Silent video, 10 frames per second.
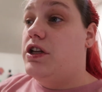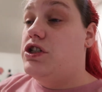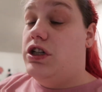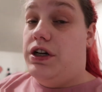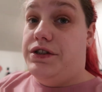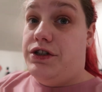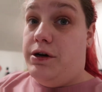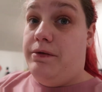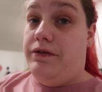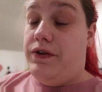She got in
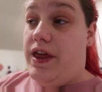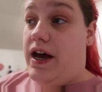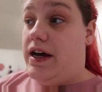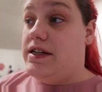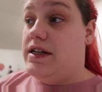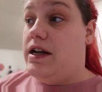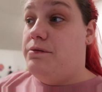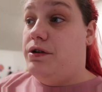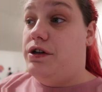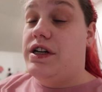trouble for that, and
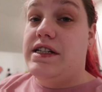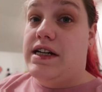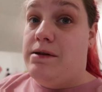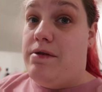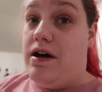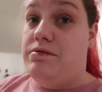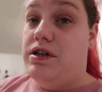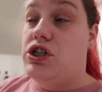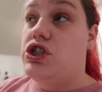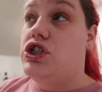I put her in timeout
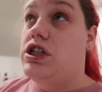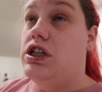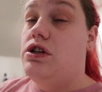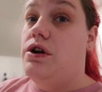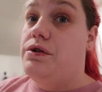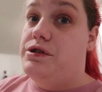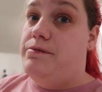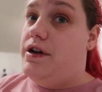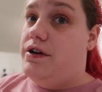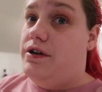because she knows
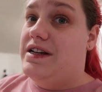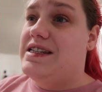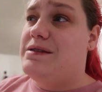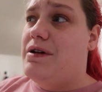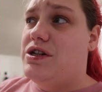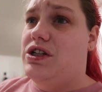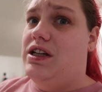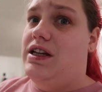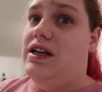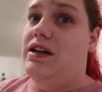better,
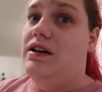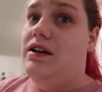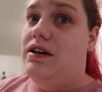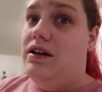especially